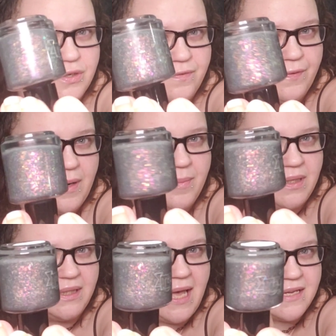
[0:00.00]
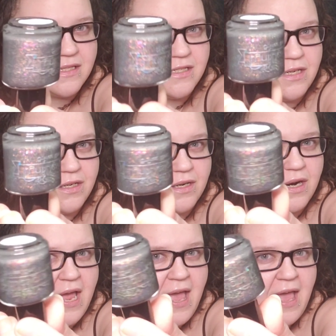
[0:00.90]
from last year,
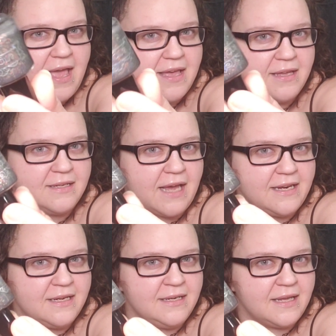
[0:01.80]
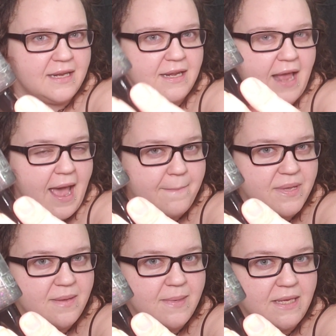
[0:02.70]
and I didn't get it at
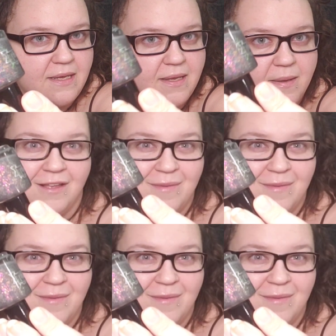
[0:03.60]
PVE,